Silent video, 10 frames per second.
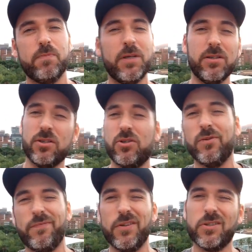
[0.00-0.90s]
Because
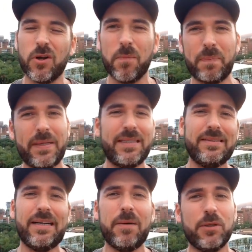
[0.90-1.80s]
if you start playing, well,
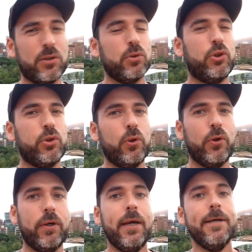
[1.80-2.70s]
I'm not so
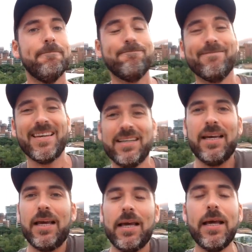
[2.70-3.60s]
sure,
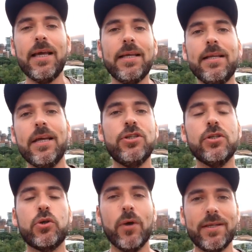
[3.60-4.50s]
it
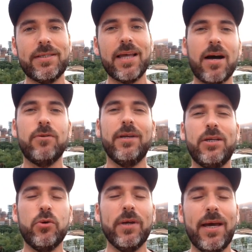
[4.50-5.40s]
just creates doubt. It
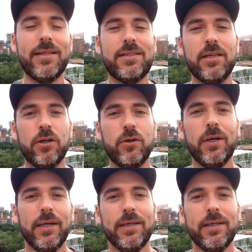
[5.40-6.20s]
creates, you know,